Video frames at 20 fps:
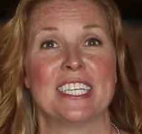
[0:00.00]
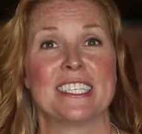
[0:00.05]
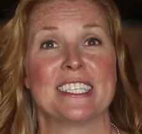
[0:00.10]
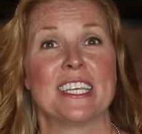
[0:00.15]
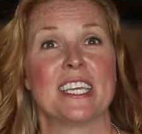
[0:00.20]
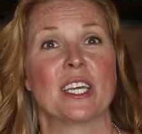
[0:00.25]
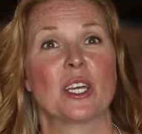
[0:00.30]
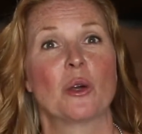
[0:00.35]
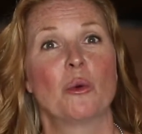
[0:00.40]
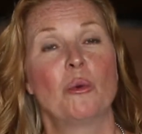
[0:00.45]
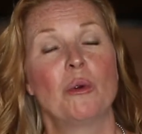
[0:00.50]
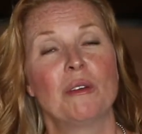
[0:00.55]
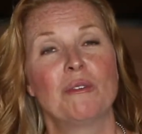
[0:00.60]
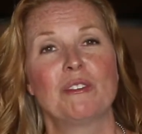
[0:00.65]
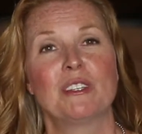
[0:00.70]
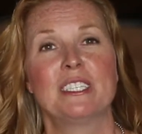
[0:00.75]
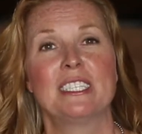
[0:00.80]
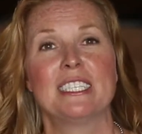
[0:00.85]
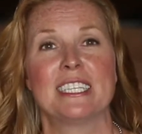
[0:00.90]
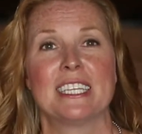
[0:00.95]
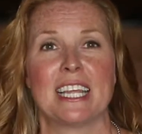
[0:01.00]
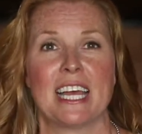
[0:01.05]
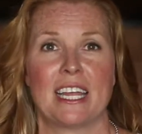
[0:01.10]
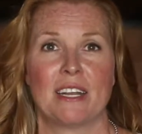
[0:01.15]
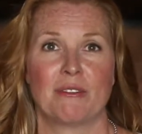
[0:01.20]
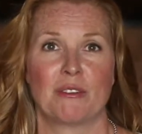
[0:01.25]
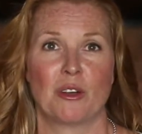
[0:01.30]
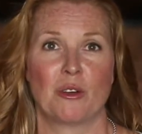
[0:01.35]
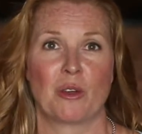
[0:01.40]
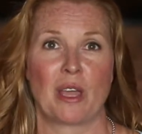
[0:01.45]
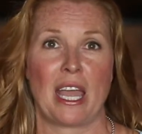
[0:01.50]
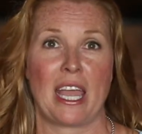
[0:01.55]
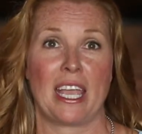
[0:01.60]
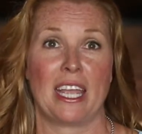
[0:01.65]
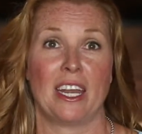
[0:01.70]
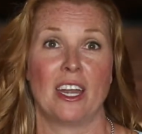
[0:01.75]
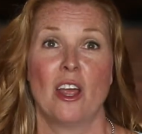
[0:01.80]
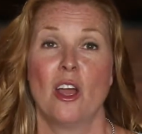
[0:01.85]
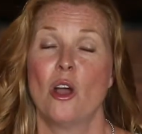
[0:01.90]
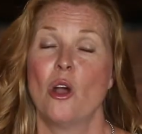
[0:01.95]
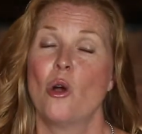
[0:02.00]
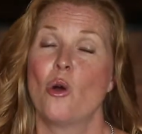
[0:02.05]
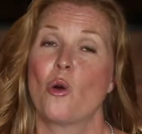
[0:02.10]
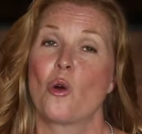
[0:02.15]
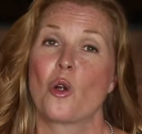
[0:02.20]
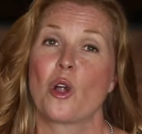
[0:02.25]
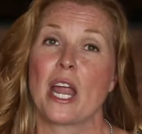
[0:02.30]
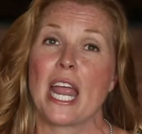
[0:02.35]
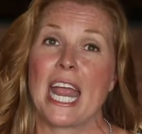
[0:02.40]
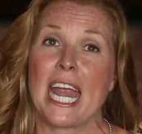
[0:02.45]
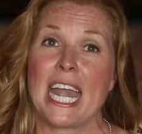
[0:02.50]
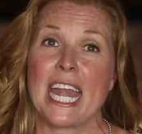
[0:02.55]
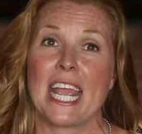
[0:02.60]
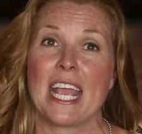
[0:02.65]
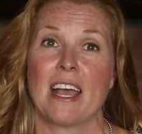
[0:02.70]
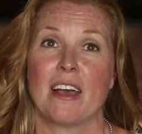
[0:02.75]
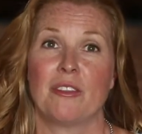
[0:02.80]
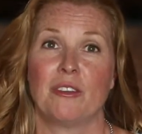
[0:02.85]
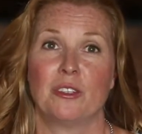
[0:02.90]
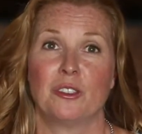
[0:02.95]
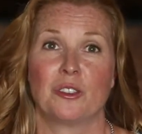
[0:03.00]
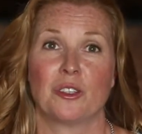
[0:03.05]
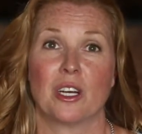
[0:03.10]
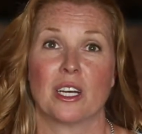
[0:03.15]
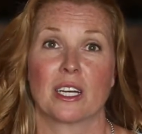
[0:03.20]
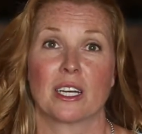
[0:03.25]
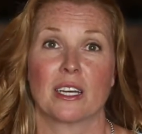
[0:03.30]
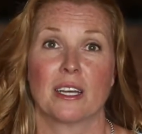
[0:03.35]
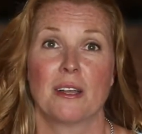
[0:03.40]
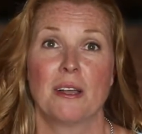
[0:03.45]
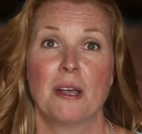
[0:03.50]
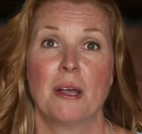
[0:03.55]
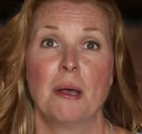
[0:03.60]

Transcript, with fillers: is the equivalent to that of cocaine or any other drug,